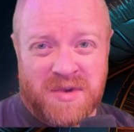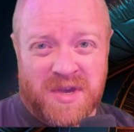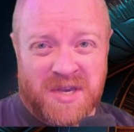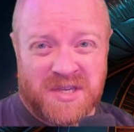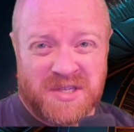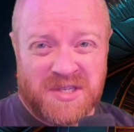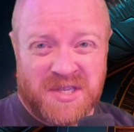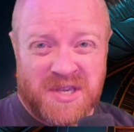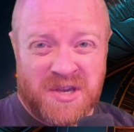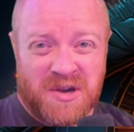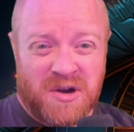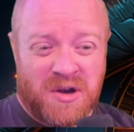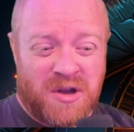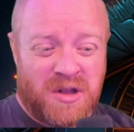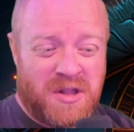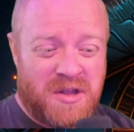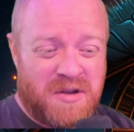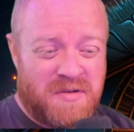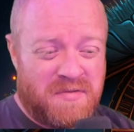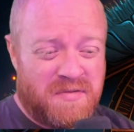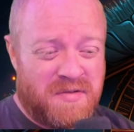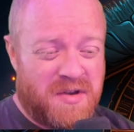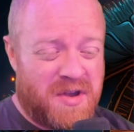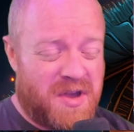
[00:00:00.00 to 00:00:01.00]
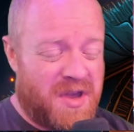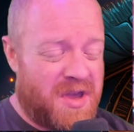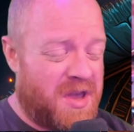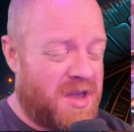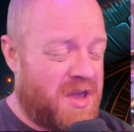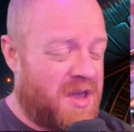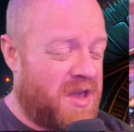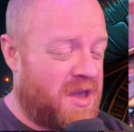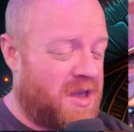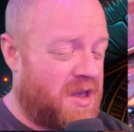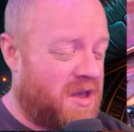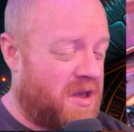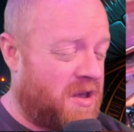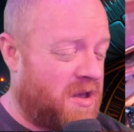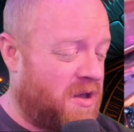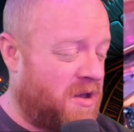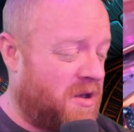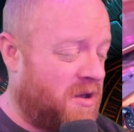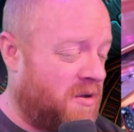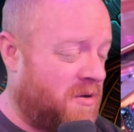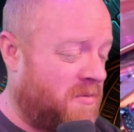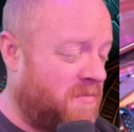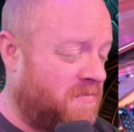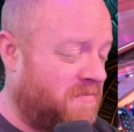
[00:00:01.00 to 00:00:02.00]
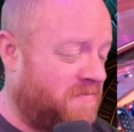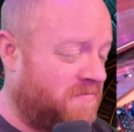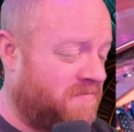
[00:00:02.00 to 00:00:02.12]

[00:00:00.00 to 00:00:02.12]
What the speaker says: as the olive. The